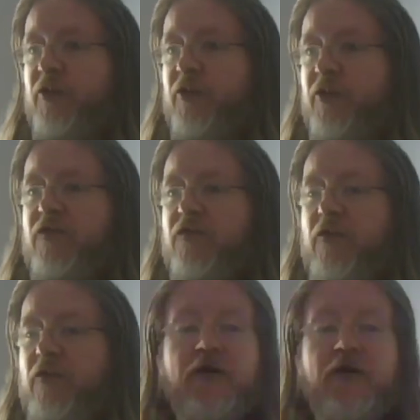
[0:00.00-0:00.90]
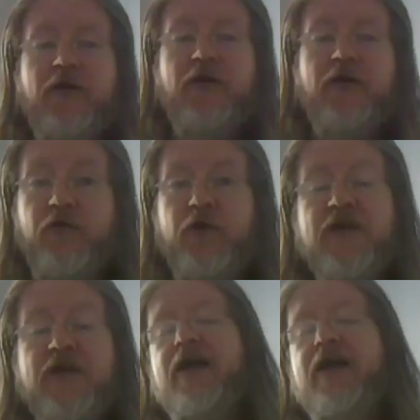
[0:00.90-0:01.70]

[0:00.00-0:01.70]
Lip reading: which is very encouraging for us,